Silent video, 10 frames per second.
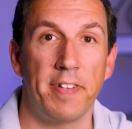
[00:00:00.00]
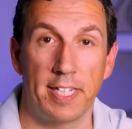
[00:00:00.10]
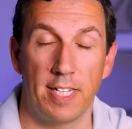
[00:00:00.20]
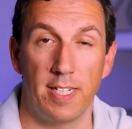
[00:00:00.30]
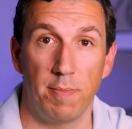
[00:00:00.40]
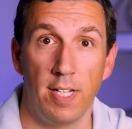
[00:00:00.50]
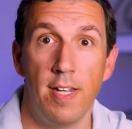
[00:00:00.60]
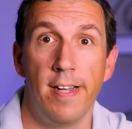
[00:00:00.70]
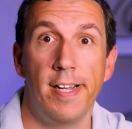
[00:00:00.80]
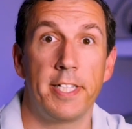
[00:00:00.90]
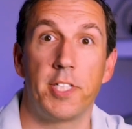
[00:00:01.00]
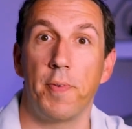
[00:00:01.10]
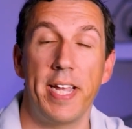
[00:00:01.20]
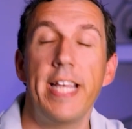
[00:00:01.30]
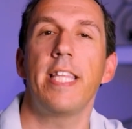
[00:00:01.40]
of income.
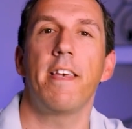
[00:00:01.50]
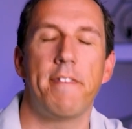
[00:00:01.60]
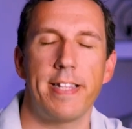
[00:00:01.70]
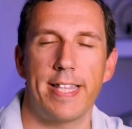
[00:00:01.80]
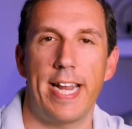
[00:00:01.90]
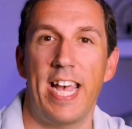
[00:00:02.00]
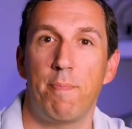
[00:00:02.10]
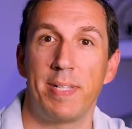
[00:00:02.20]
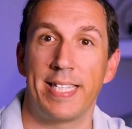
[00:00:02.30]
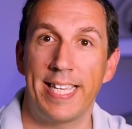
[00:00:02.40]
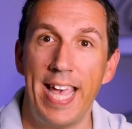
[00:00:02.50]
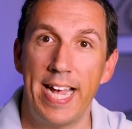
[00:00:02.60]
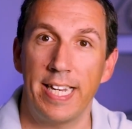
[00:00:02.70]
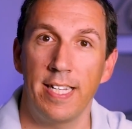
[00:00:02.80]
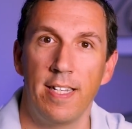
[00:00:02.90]
So in the event that it happens
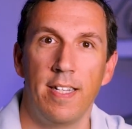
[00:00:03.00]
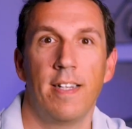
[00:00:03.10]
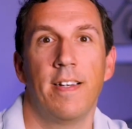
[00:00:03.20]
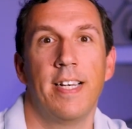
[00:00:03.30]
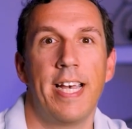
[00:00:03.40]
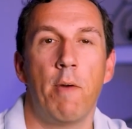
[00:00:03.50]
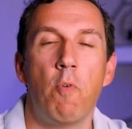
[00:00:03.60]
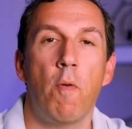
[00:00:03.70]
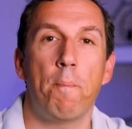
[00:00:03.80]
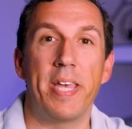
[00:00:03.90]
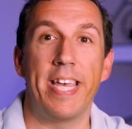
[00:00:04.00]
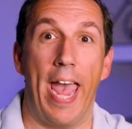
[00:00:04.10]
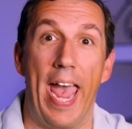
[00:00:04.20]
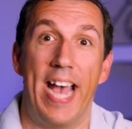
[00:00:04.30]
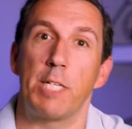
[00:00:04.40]
again, it won't be
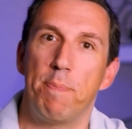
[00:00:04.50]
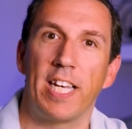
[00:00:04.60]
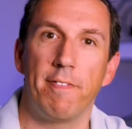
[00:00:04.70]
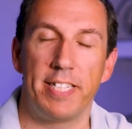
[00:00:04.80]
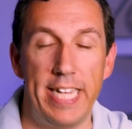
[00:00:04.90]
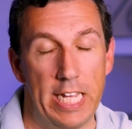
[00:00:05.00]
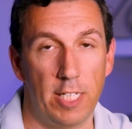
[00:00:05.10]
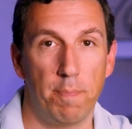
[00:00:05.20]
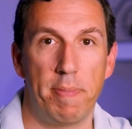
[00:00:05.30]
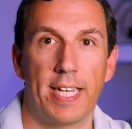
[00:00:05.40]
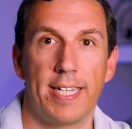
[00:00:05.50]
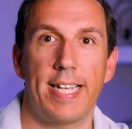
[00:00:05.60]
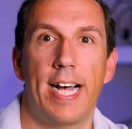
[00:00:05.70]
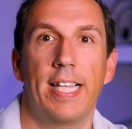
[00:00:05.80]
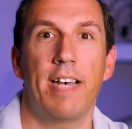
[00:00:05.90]
as big of a deal because
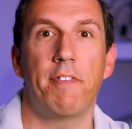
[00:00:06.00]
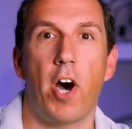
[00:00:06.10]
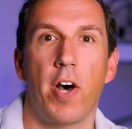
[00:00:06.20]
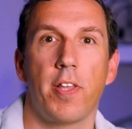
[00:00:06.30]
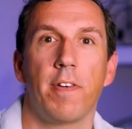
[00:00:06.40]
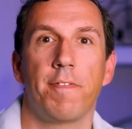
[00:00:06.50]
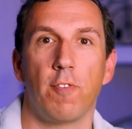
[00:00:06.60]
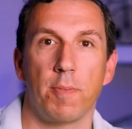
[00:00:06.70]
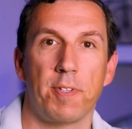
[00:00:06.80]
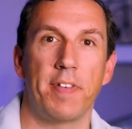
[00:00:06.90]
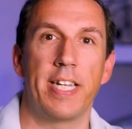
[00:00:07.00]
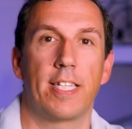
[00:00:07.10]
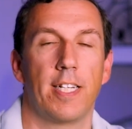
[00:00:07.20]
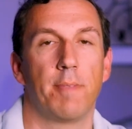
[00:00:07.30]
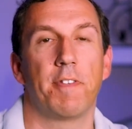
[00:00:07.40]
I'll have other forms of
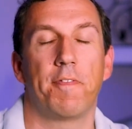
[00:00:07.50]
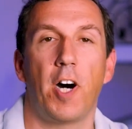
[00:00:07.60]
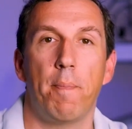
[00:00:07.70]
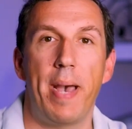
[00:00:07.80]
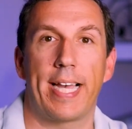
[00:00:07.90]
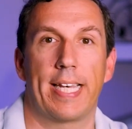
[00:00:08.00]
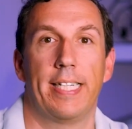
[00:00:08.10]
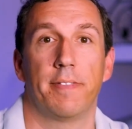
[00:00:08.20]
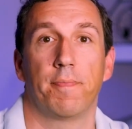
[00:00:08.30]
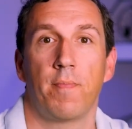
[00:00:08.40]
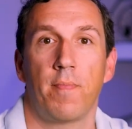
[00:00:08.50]
income to fall back on.